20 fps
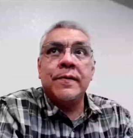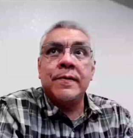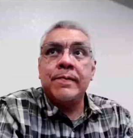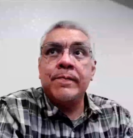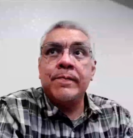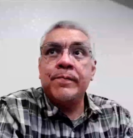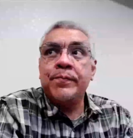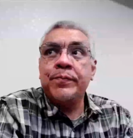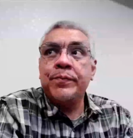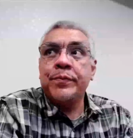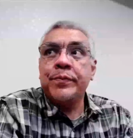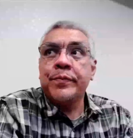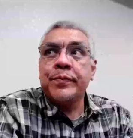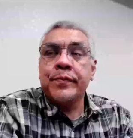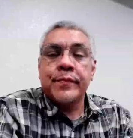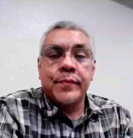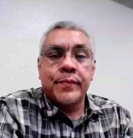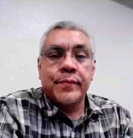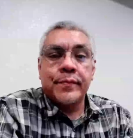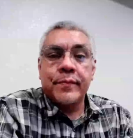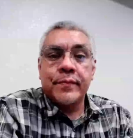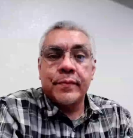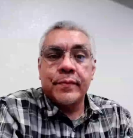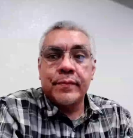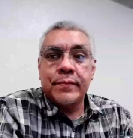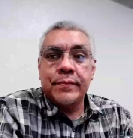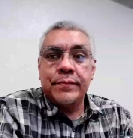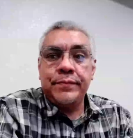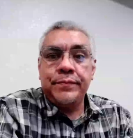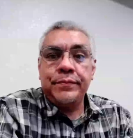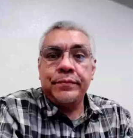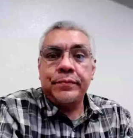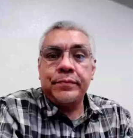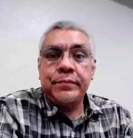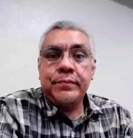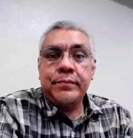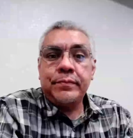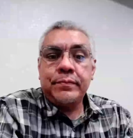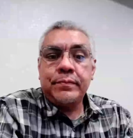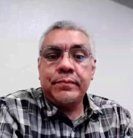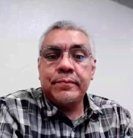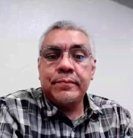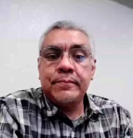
Nothing is said.